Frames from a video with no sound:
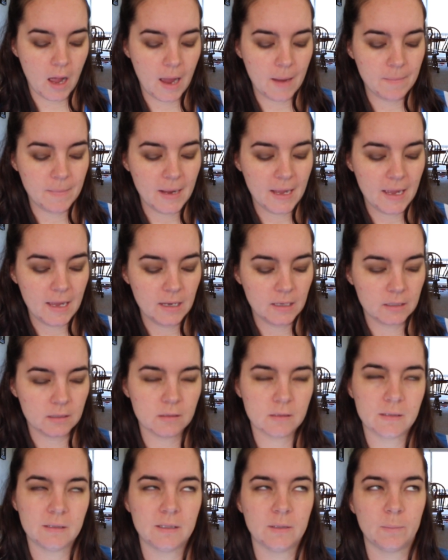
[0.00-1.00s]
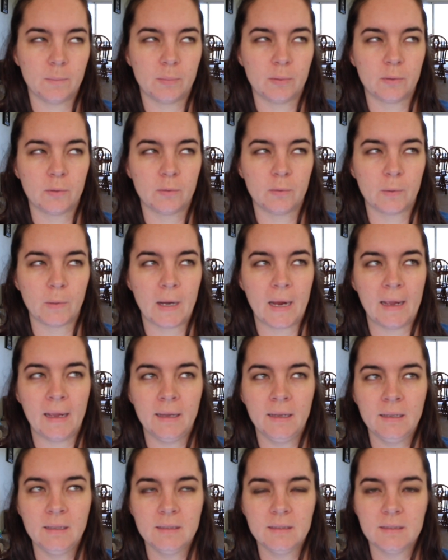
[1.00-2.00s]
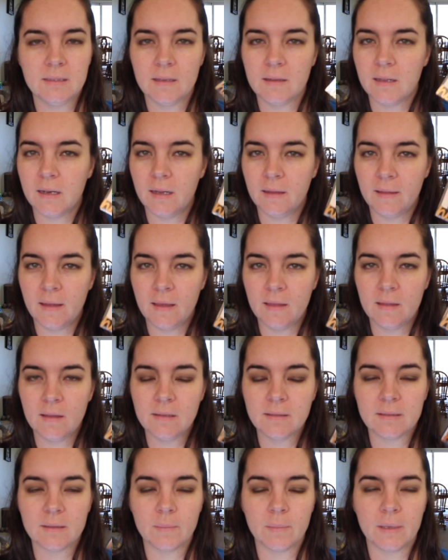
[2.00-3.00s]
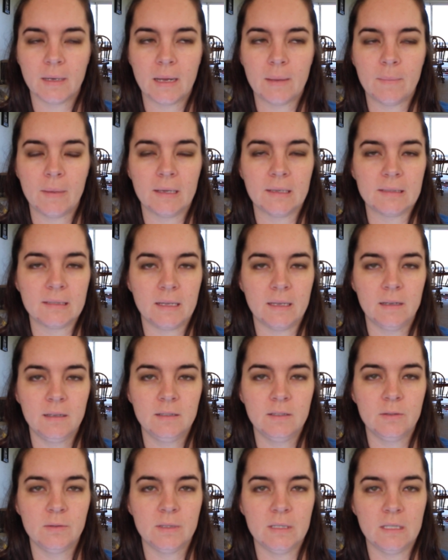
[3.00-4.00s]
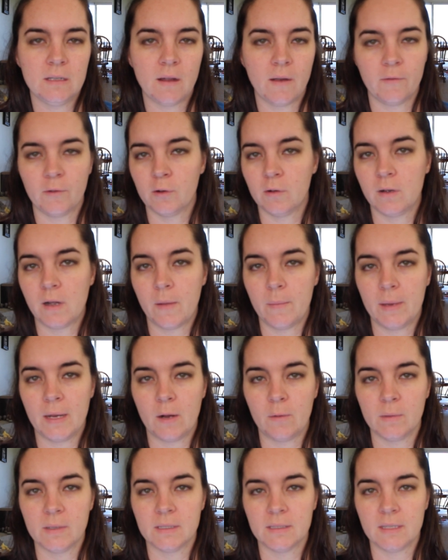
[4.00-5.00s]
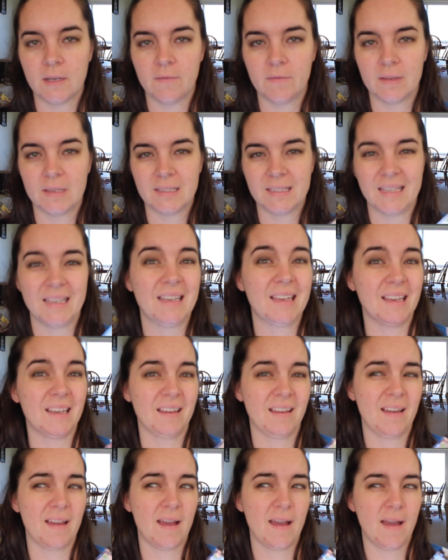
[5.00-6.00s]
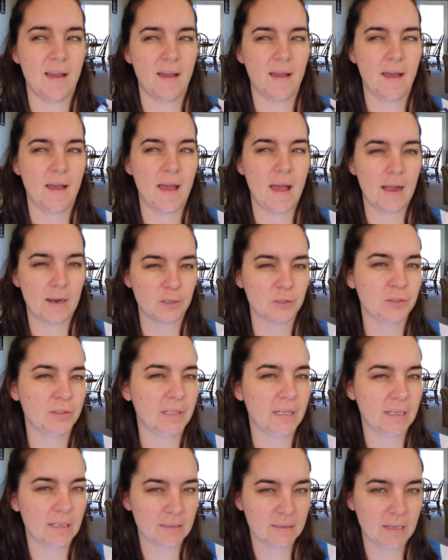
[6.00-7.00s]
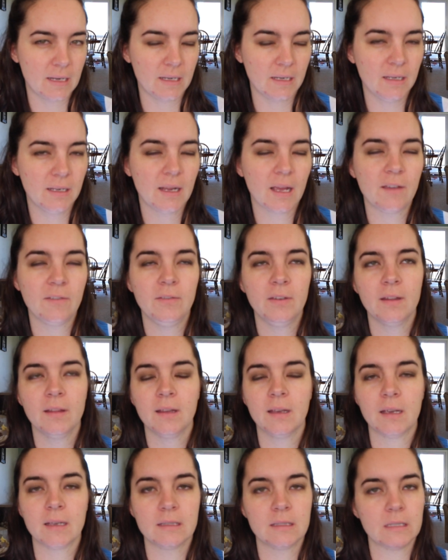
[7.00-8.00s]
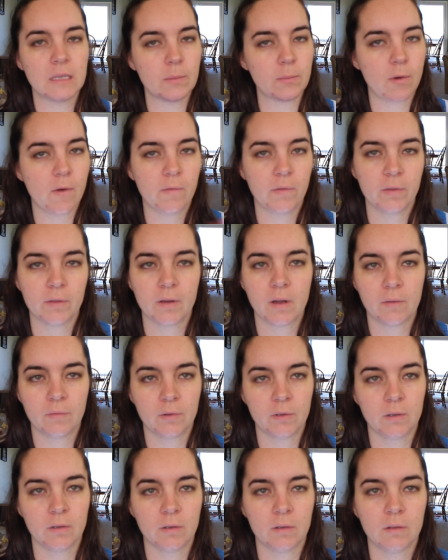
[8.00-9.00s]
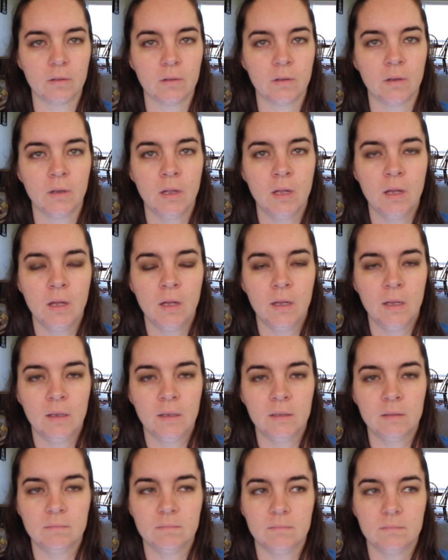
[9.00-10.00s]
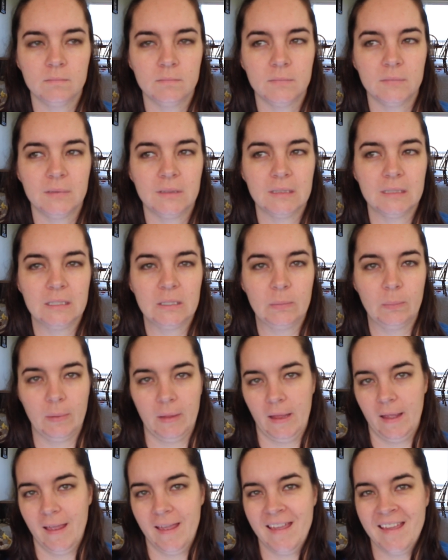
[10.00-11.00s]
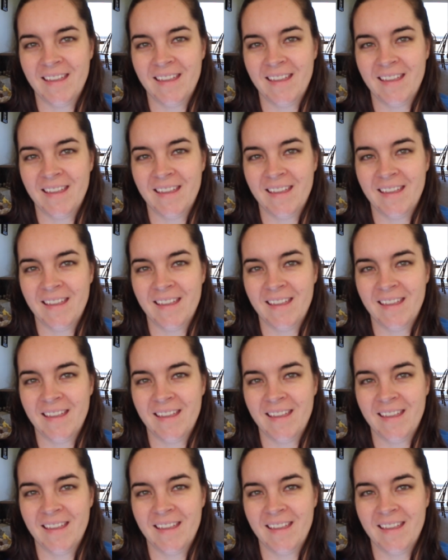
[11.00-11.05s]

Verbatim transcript: I'm not surprised that I like this, but I'm excited to see CoverGirl coming out with stuff that's like actually exciting. I feel like I skip over the CoverGirl display